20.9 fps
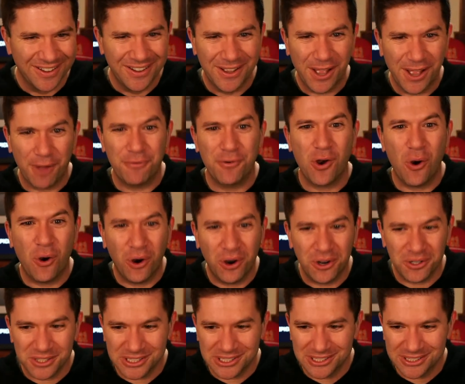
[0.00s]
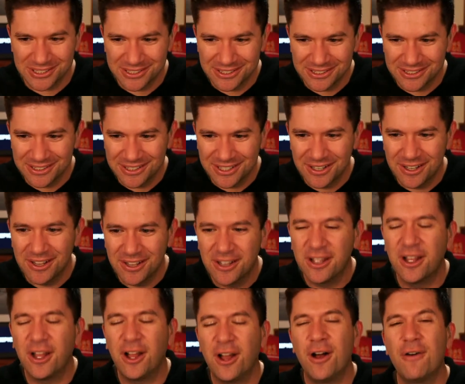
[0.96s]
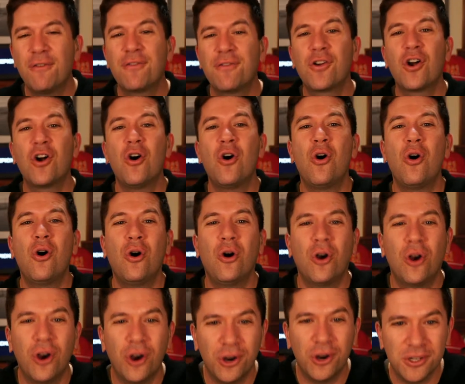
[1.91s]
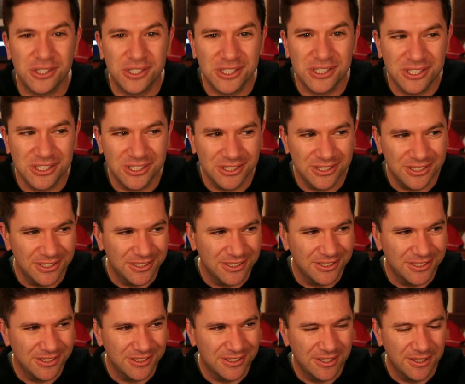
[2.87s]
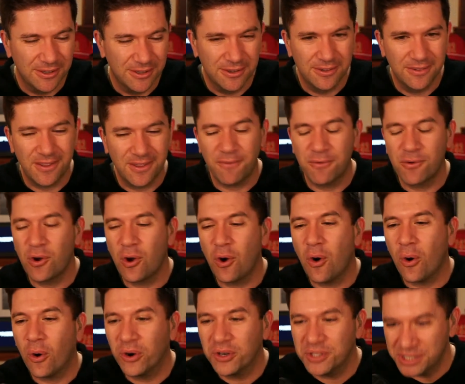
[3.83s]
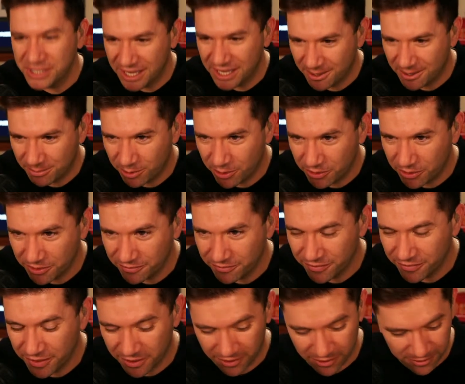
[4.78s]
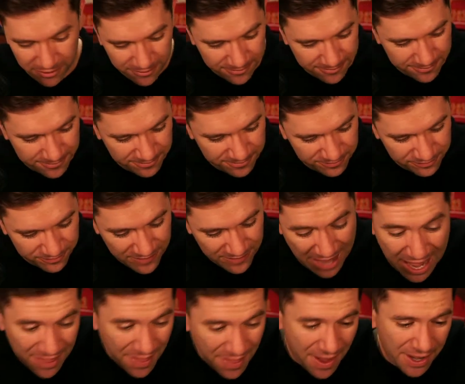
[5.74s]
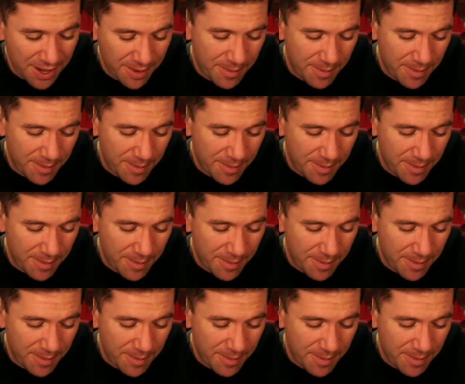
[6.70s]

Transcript: Of course. Of course. Of course he had a broken finger. I like him.